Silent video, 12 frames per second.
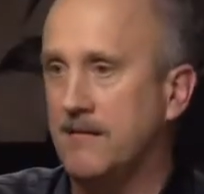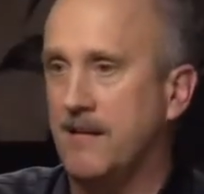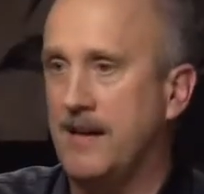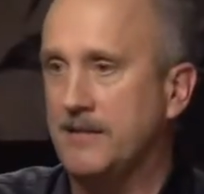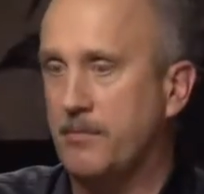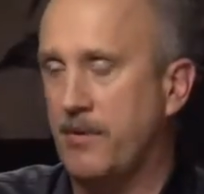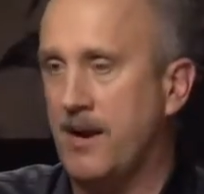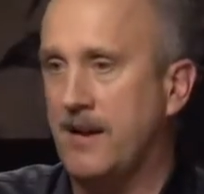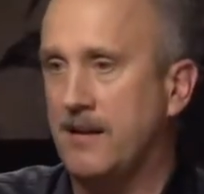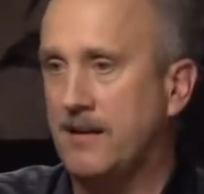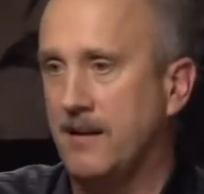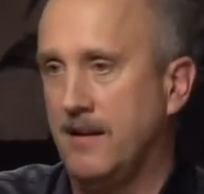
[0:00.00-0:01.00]
class
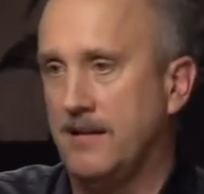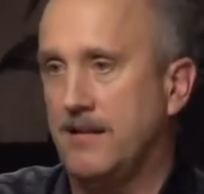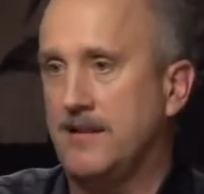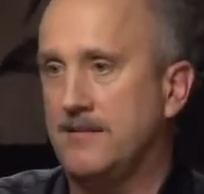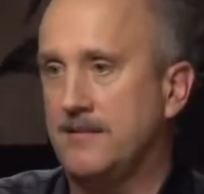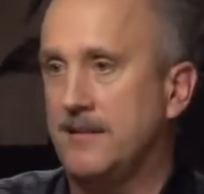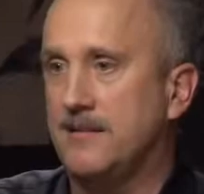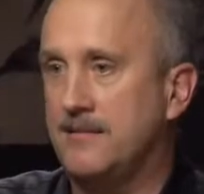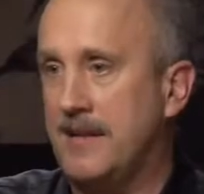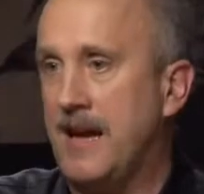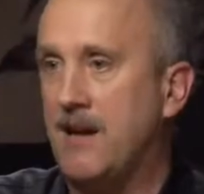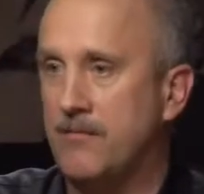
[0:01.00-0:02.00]
product, they sit
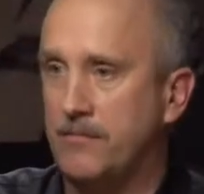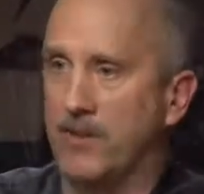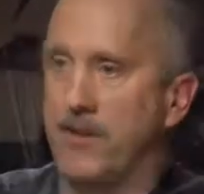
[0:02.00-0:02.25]
down